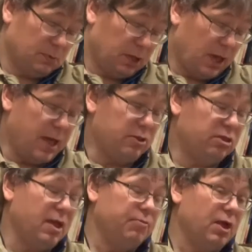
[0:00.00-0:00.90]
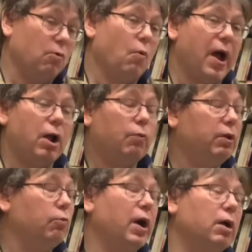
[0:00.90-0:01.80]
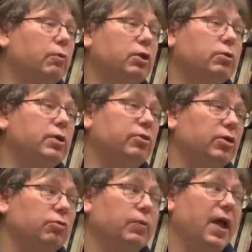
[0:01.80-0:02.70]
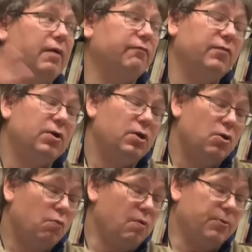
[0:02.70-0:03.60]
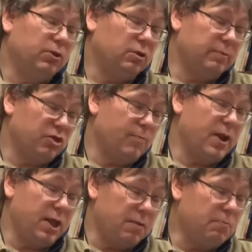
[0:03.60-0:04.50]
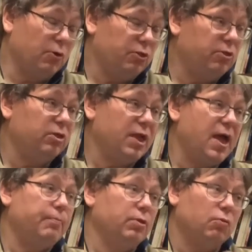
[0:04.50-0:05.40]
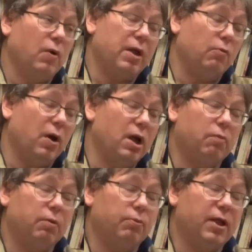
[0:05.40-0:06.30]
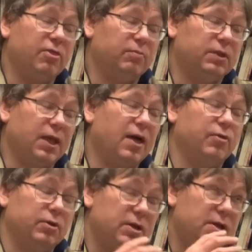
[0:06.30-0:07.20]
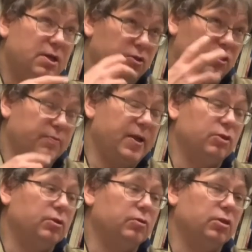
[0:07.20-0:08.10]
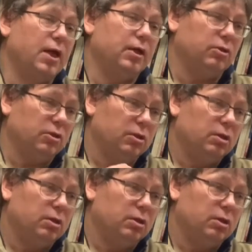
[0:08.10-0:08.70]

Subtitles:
kind of the same thing. Why are we doing this? We put so much money in both of these campuses. Why are we bringing them together? This makes no sense.